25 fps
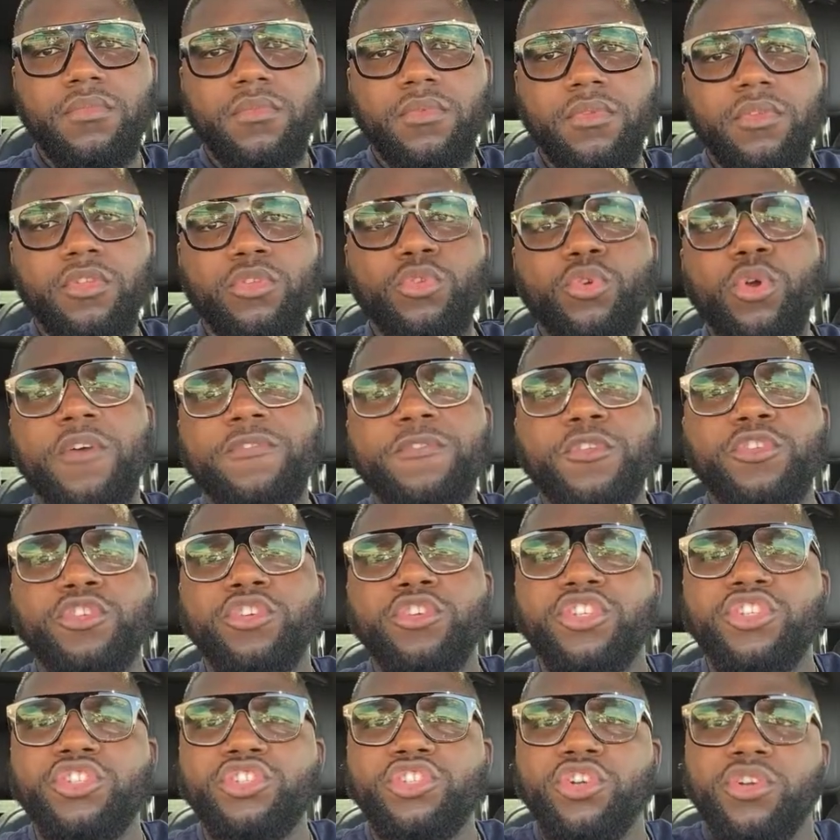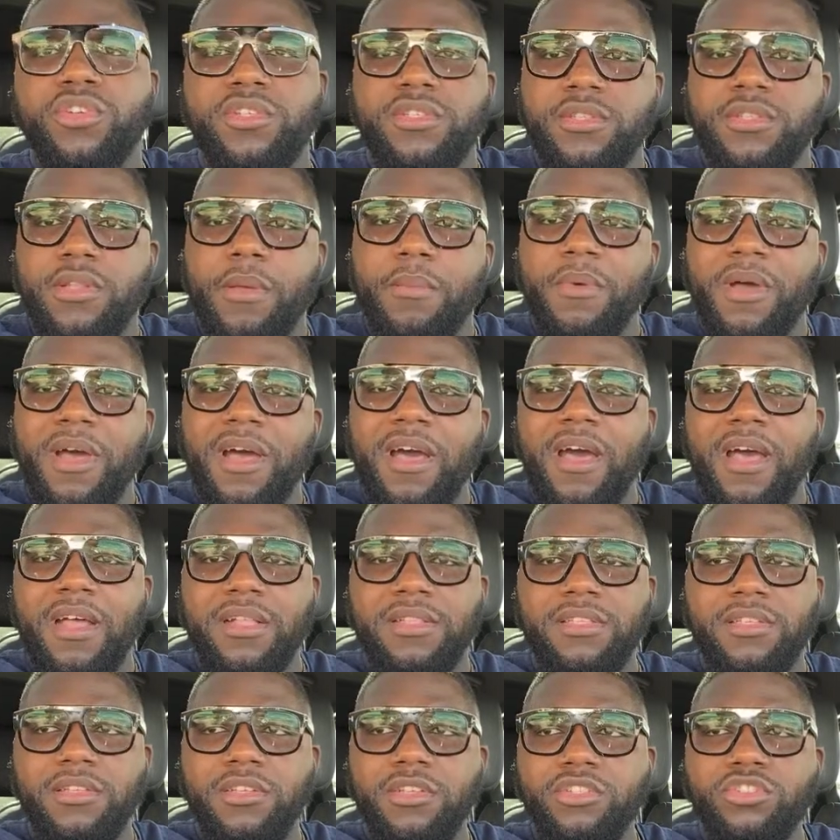You have to just trust them
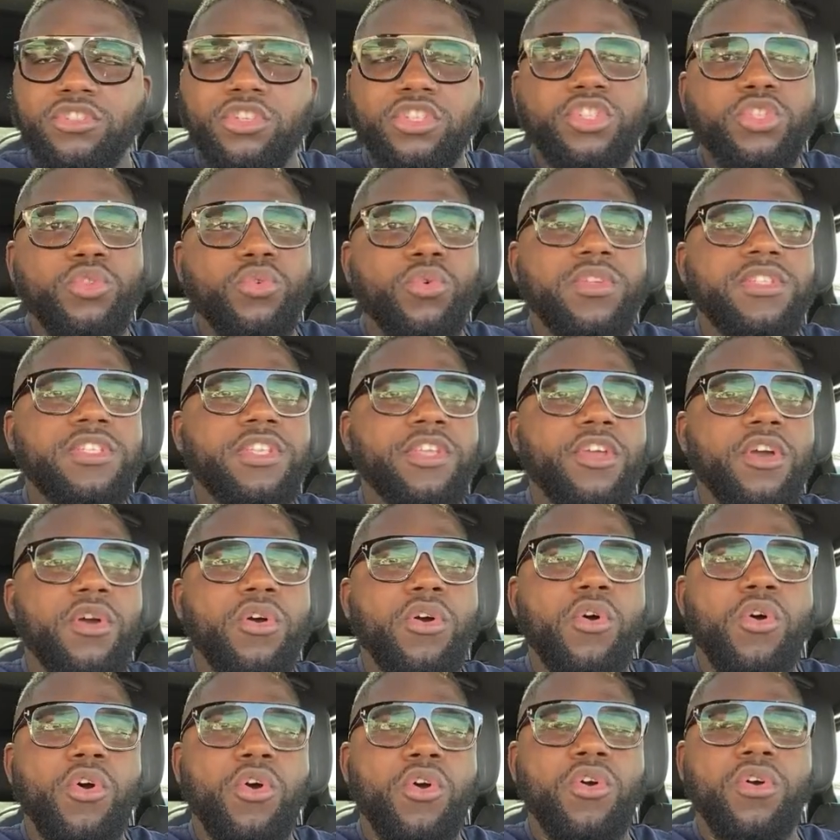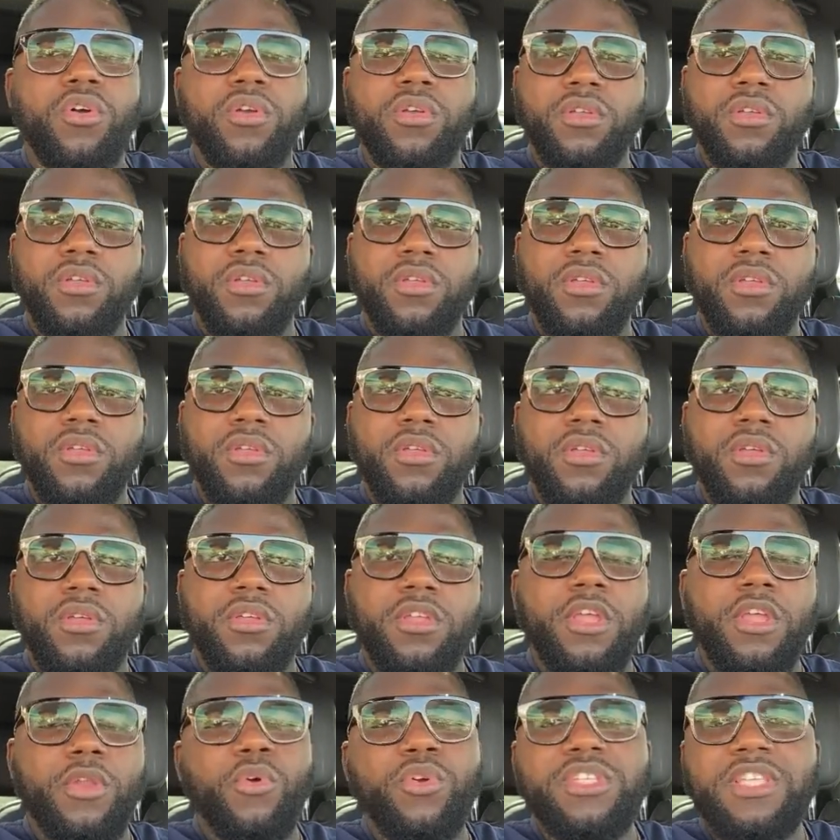heart. Just know, say, yo, oh,
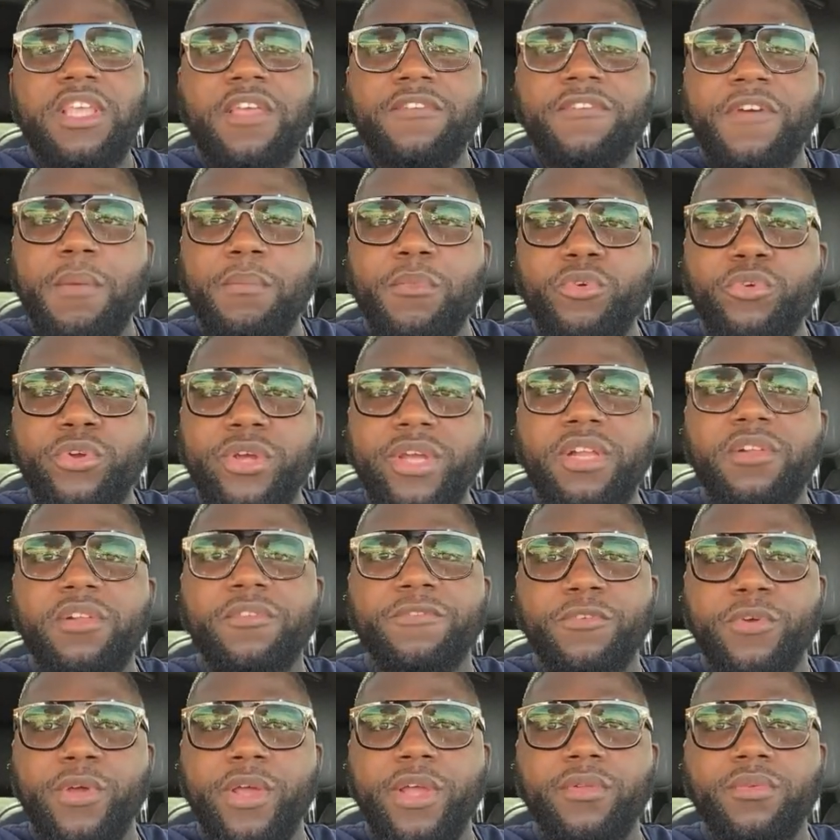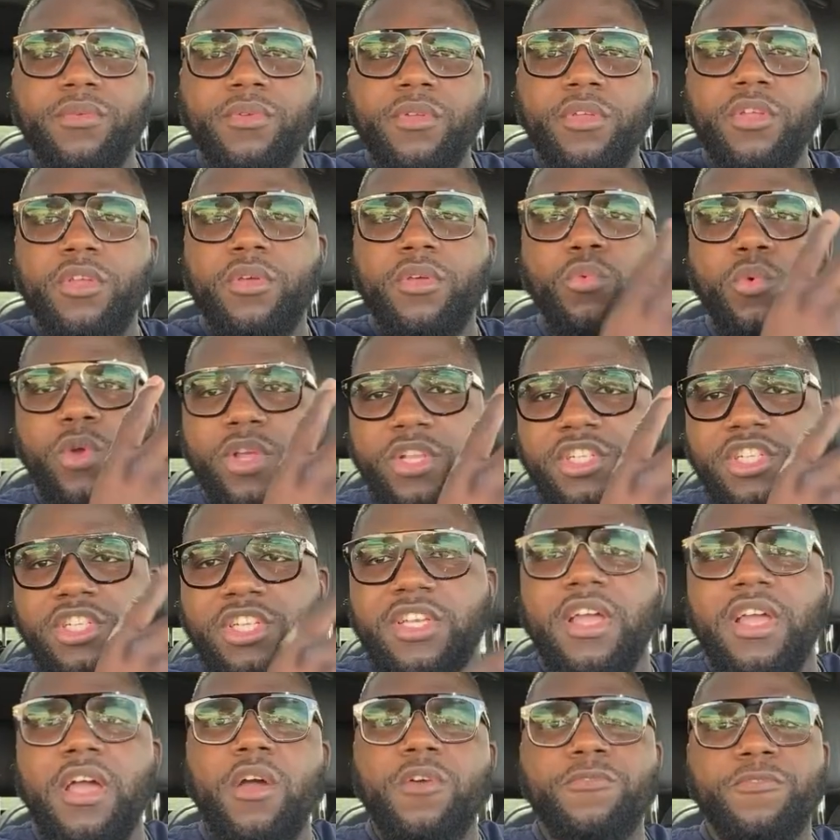you know, say if I'm a real friend, when she
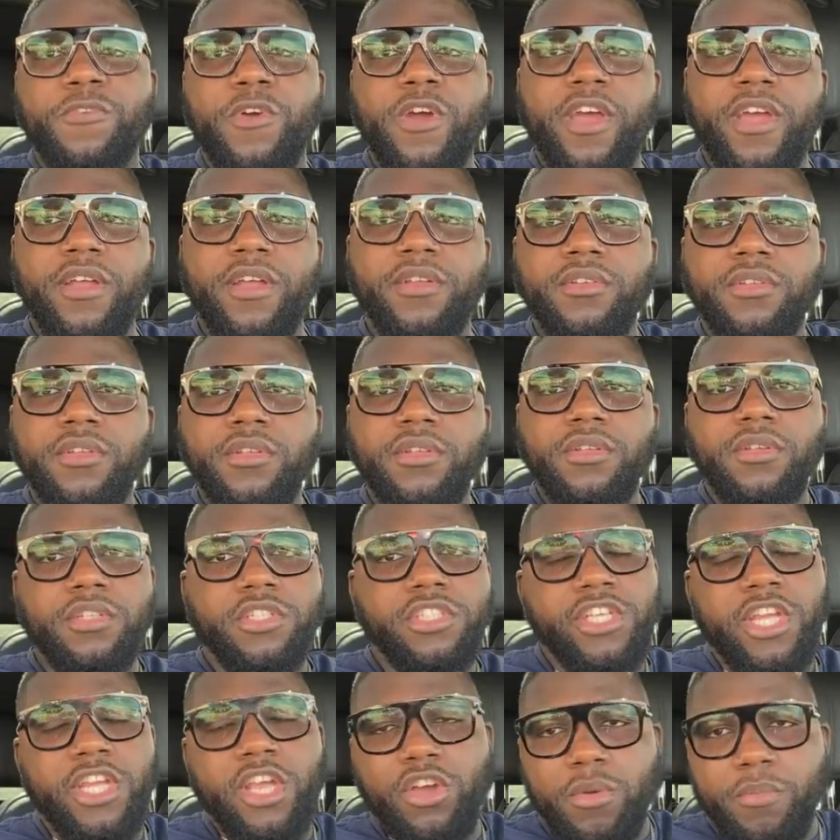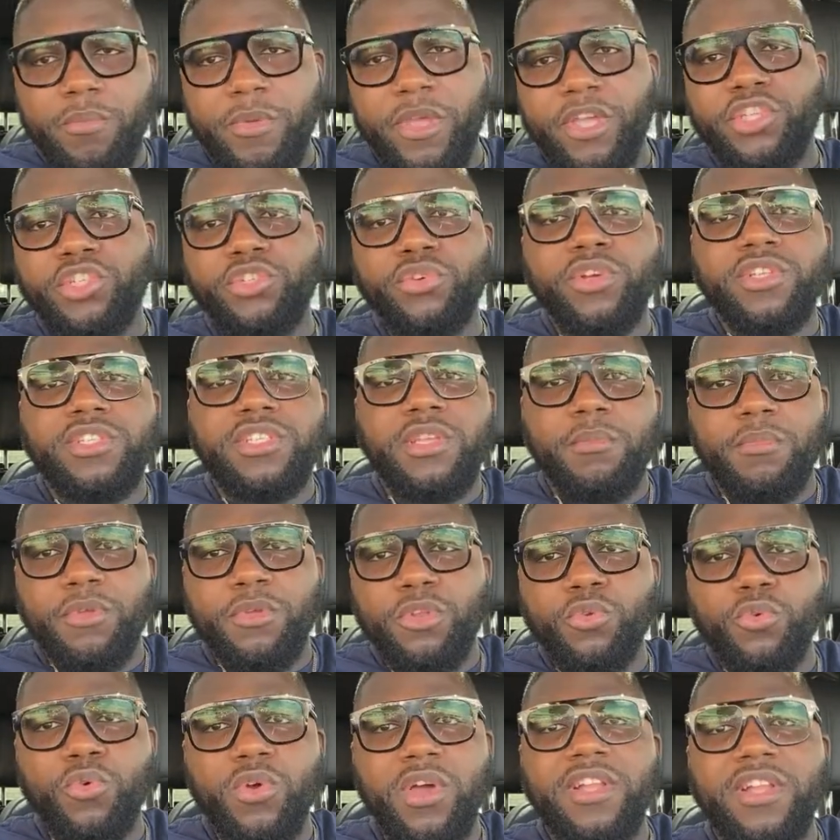got foreign, she gonna make sure say me
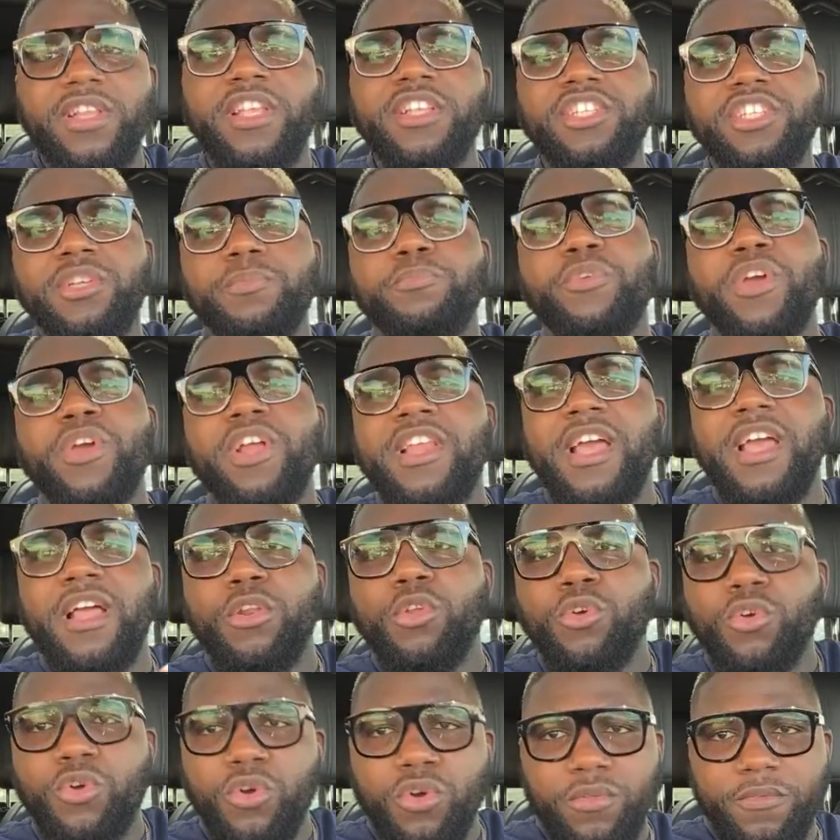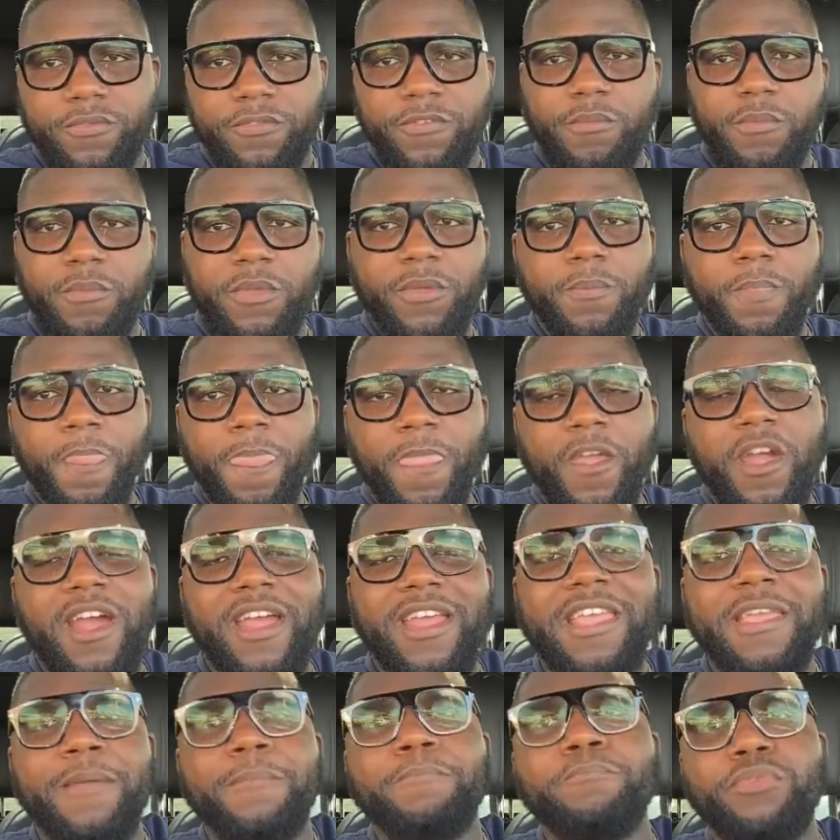know, and then she probably look out for me, or
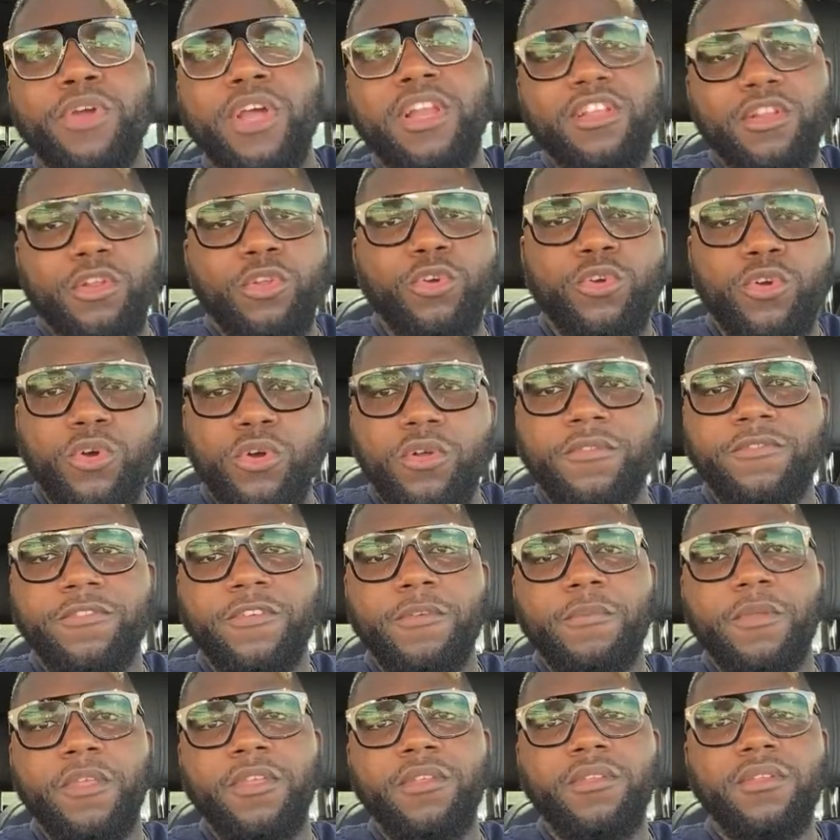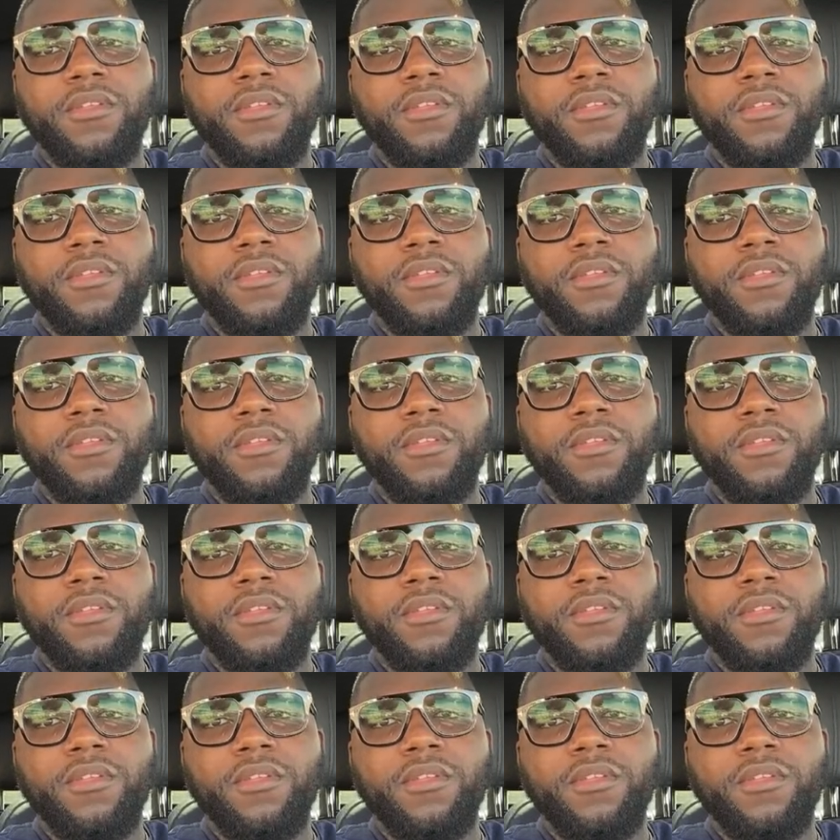him probably look out for me.